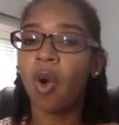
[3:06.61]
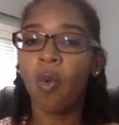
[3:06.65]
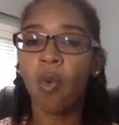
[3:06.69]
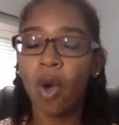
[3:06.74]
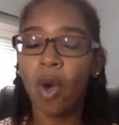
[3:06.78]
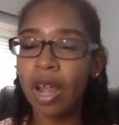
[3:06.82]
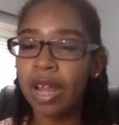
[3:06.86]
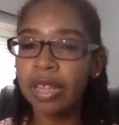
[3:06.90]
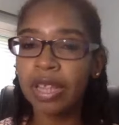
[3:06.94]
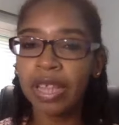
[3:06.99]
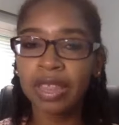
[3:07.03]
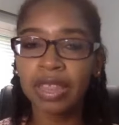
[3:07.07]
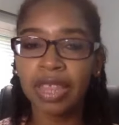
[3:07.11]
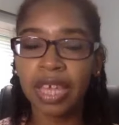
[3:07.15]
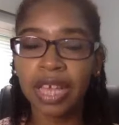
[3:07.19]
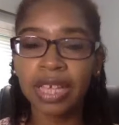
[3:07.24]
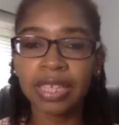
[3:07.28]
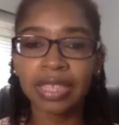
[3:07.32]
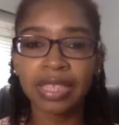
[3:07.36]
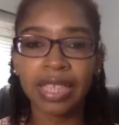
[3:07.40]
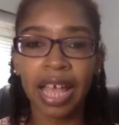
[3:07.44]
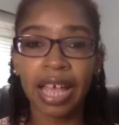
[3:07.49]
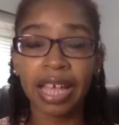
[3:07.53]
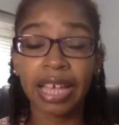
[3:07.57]
One of the
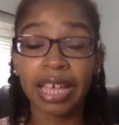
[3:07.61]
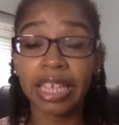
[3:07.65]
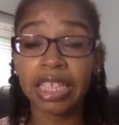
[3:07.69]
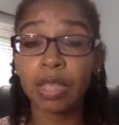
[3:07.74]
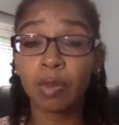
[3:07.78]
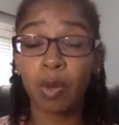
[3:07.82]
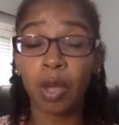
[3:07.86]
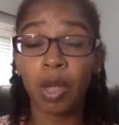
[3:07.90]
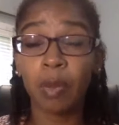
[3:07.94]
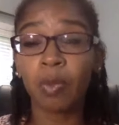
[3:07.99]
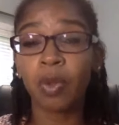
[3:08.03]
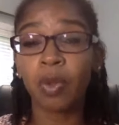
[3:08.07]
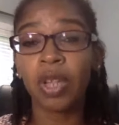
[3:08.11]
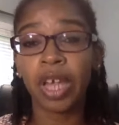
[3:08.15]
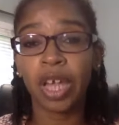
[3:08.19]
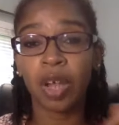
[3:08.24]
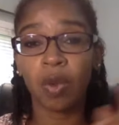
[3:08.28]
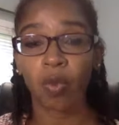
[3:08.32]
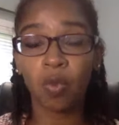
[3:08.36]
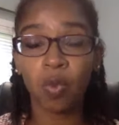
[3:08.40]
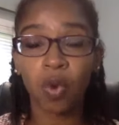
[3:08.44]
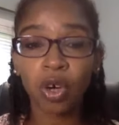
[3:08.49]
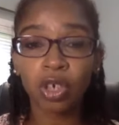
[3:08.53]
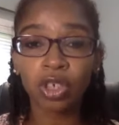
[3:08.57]
things that gets people
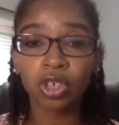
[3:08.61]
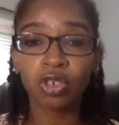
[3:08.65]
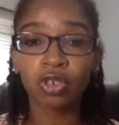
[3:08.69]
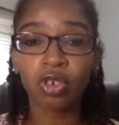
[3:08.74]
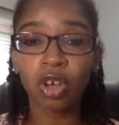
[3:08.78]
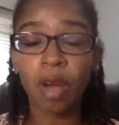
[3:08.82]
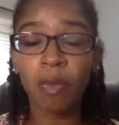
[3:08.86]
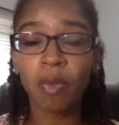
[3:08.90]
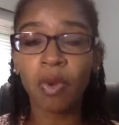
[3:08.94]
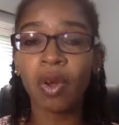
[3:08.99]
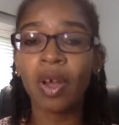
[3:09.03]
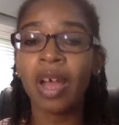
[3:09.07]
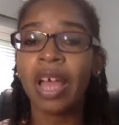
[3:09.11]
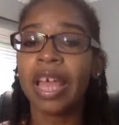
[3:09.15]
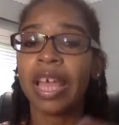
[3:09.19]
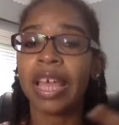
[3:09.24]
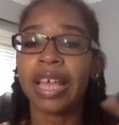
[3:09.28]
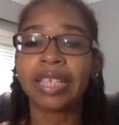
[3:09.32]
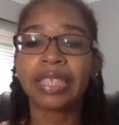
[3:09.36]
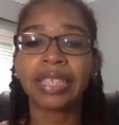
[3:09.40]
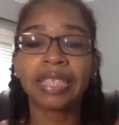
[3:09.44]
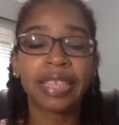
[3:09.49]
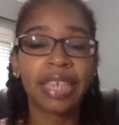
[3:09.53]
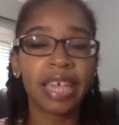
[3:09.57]
in worse trouble
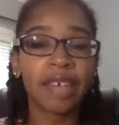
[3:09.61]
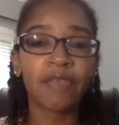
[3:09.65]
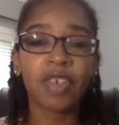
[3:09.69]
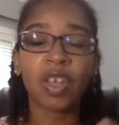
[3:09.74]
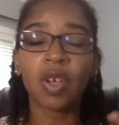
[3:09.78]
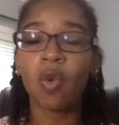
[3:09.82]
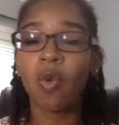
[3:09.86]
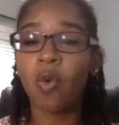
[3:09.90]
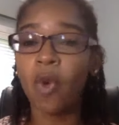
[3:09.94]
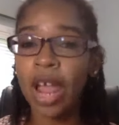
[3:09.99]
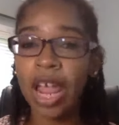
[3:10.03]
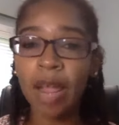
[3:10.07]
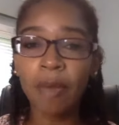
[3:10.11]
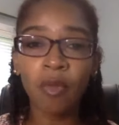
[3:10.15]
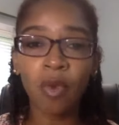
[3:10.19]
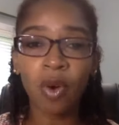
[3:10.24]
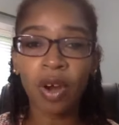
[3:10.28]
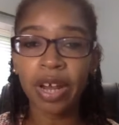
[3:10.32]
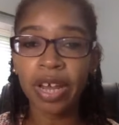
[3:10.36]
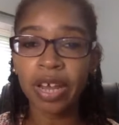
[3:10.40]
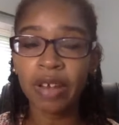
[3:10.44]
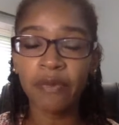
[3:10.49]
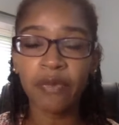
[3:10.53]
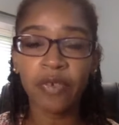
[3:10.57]
is giving way
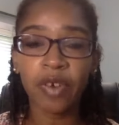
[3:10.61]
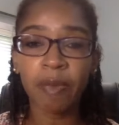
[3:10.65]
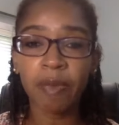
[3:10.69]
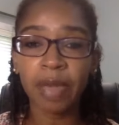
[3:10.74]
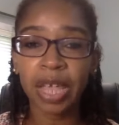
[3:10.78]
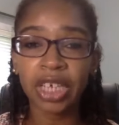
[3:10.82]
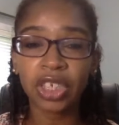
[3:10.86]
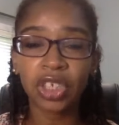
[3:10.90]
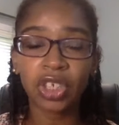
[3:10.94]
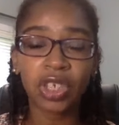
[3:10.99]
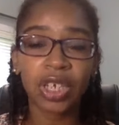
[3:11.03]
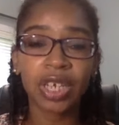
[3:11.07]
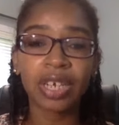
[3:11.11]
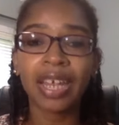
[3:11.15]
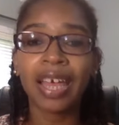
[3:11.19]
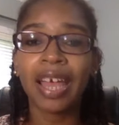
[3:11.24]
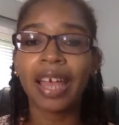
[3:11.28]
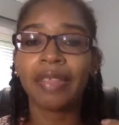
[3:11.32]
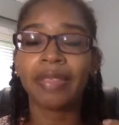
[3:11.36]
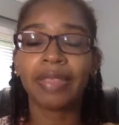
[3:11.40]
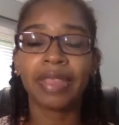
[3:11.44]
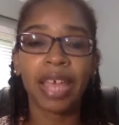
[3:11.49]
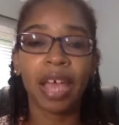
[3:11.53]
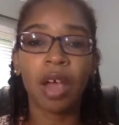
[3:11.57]
more information
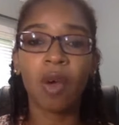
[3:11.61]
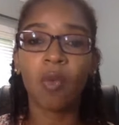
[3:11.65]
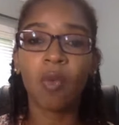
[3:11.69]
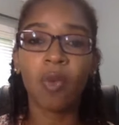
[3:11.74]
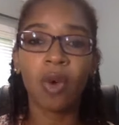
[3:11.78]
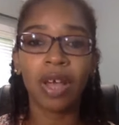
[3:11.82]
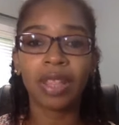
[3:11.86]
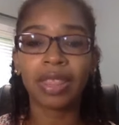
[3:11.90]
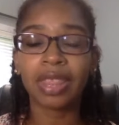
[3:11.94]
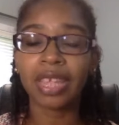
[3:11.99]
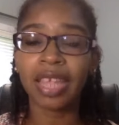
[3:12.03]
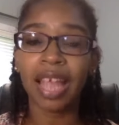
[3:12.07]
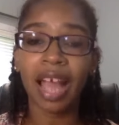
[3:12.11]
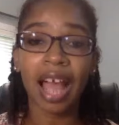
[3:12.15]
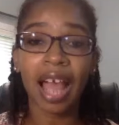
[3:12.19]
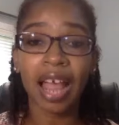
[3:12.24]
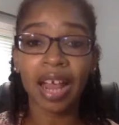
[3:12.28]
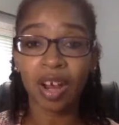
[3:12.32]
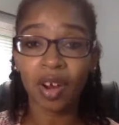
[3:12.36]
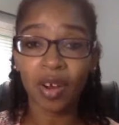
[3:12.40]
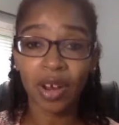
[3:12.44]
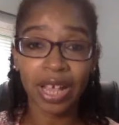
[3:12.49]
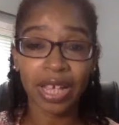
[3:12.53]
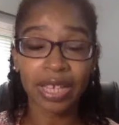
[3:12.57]
than what the
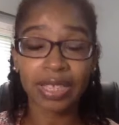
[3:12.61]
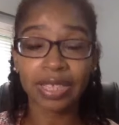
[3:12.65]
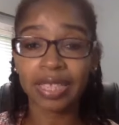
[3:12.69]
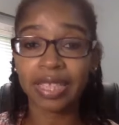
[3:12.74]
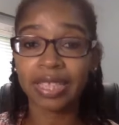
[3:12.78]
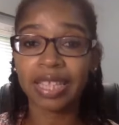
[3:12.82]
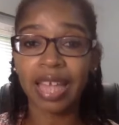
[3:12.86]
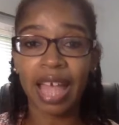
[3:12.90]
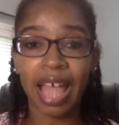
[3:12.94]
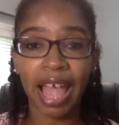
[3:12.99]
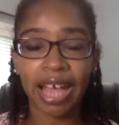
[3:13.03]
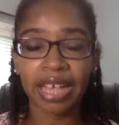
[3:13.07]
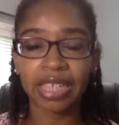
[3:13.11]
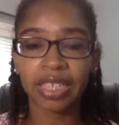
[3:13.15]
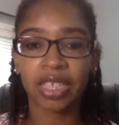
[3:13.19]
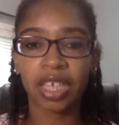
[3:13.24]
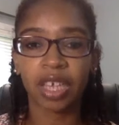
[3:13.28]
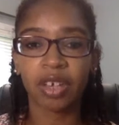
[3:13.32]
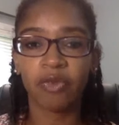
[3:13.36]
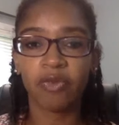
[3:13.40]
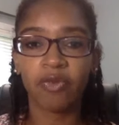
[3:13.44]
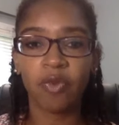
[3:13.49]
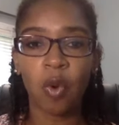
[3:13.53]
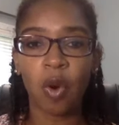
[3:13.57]
IRS is
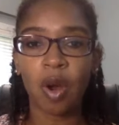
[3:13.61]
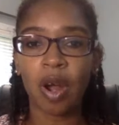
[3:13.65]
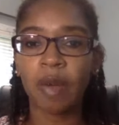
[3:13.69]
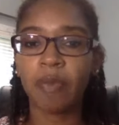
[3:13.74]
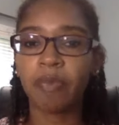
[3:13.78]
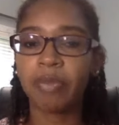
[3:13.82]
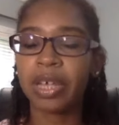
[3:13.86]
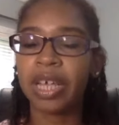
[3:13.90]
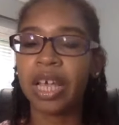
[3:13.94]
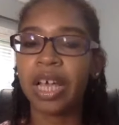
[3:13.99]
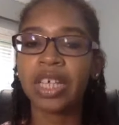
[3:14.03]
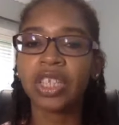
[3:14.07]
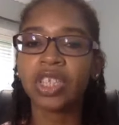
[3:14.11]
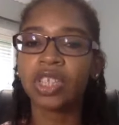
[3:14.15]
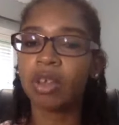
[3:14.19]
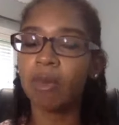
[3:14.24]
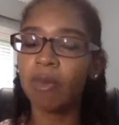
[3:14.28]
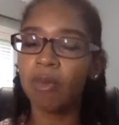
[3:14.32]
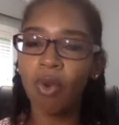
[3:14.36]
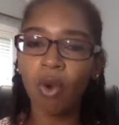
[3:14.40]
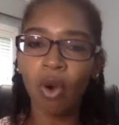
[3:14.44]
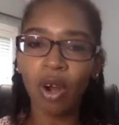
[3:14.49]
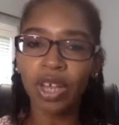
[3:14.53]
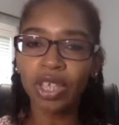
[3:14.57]
asking for, because
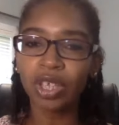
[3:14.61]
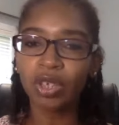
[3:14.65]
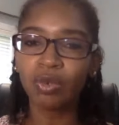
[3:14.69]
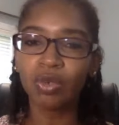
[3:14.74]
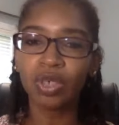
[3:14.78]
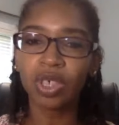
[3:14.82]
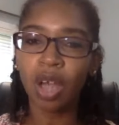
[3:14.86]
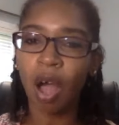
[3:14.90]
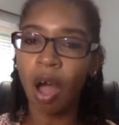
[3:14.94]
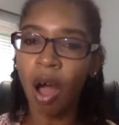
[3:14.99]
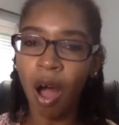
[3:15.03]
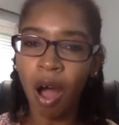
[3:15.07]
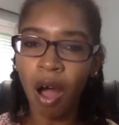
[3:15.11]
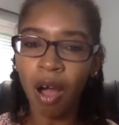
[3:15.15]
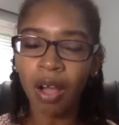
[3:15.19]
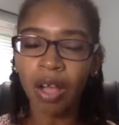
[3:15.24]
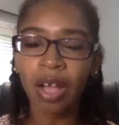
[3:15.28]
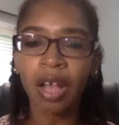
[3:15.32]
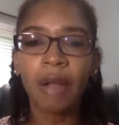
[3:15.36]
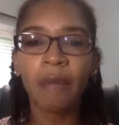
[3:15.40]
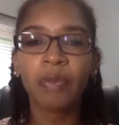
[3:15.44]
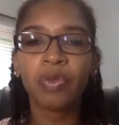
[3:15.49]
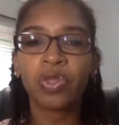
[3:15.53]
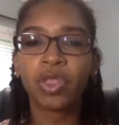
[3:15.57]
the more you
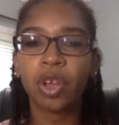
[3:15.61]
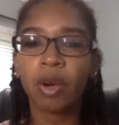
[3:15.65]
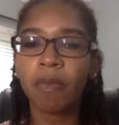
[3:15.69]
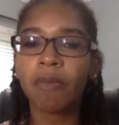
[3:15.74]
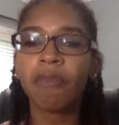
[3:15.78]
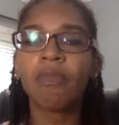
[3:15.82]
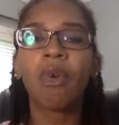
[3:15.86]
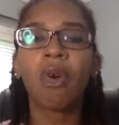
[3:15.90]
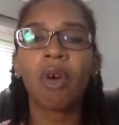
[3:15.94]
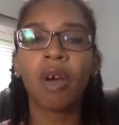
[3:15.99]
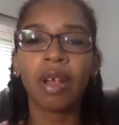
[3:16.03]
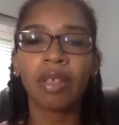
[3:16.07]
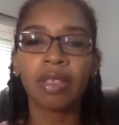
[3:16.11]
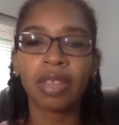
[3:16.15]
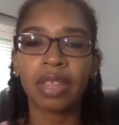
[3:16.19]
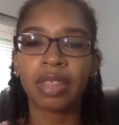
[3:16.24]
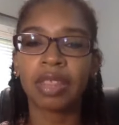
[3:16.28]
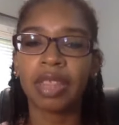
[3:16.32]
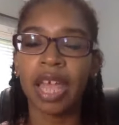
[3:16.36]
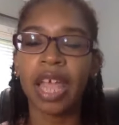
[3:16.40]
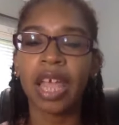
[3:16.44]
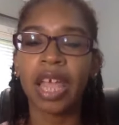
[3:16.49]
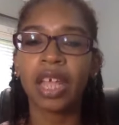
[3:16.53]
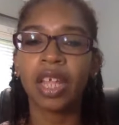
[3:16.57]
talk, the more
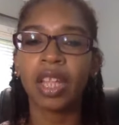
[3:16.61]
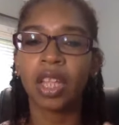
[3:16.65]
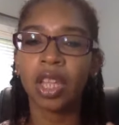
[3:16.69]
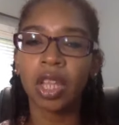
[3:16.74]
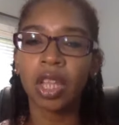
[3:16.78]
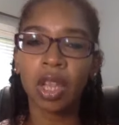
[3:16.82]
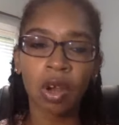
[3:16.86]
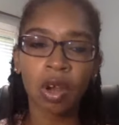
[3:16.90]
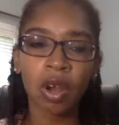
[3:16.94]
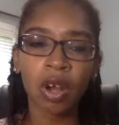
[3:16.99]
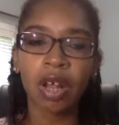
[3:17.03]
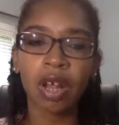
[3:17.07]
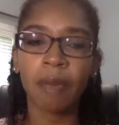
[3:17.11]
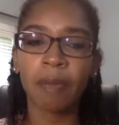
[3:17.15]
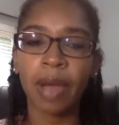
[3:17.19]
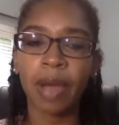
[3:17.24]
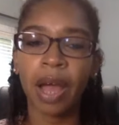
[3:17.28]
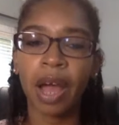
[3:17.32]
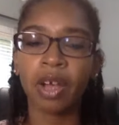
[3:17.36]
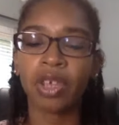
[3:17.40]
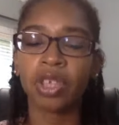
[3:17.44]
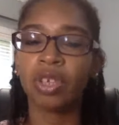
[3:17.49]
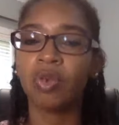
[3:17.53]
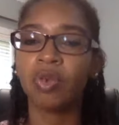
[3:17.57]
that they learn
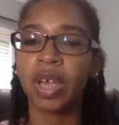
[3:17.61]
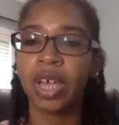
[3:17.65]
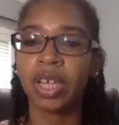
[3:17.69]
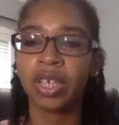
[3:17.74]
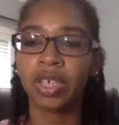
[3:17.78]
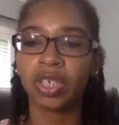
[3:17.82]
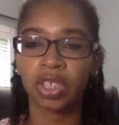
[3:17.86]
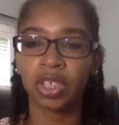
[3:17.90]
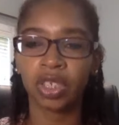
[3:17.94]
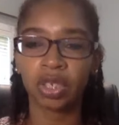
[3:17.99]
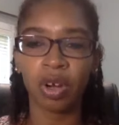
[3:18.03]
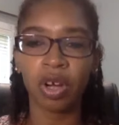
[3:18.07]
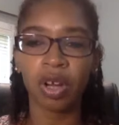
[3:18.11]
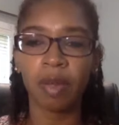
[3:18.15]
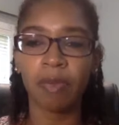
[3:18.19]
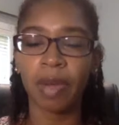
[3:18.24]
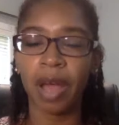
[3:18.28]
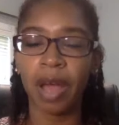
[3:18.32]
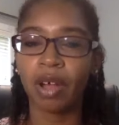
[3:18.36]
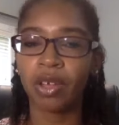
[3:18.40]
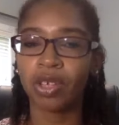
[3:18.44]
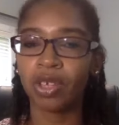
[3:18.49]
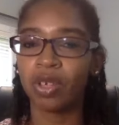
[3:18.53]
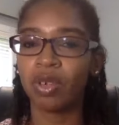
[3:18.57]
about you and discern
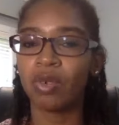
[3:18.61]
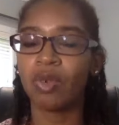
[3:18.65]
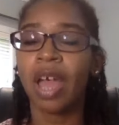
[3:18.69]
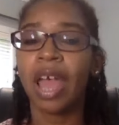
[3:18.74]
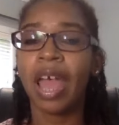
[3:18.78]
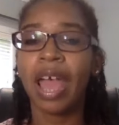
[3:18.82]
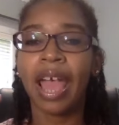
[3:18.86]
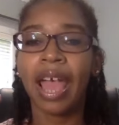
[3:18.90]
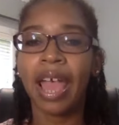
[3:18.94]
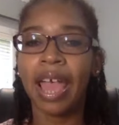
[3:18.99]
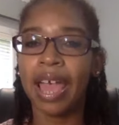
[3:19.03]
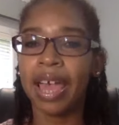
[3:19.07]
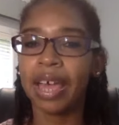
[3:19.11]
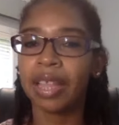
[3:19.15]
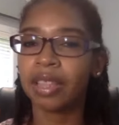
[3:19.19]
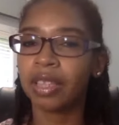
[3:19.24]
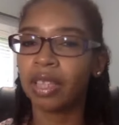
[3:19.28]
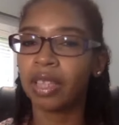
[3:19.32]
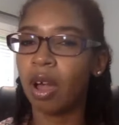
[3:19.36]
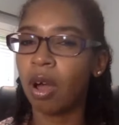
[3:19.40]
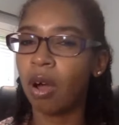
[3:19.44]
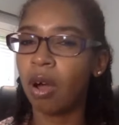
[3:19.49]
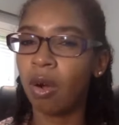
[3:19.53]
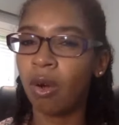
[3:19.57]
about you
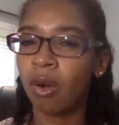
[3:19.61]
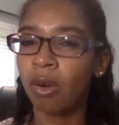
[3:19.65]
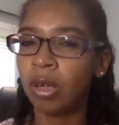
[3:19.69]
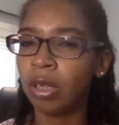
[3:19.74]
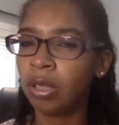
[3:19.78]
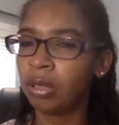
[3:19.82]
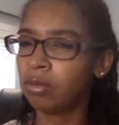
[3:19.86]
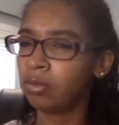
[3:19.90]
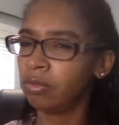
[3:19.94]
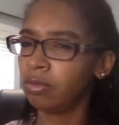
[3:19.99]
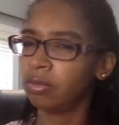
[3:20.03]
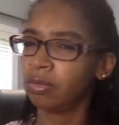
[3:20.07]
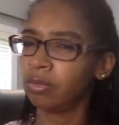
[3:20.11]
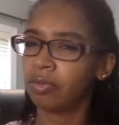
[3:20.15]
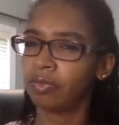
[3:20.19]
and go,